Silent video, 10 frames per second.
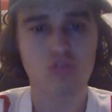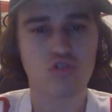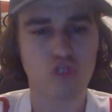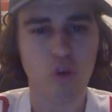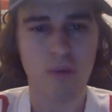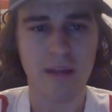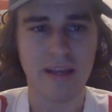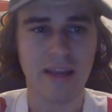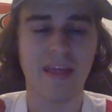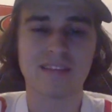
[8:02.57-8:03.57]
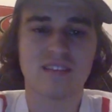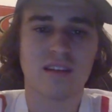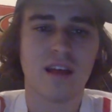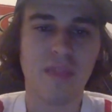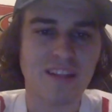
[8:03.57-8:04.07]
So many. And that's
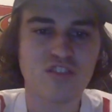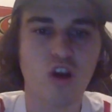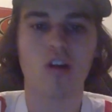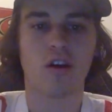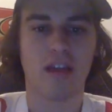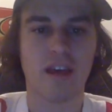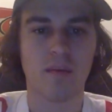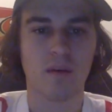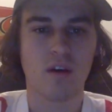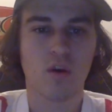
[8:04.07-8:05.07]
not on him.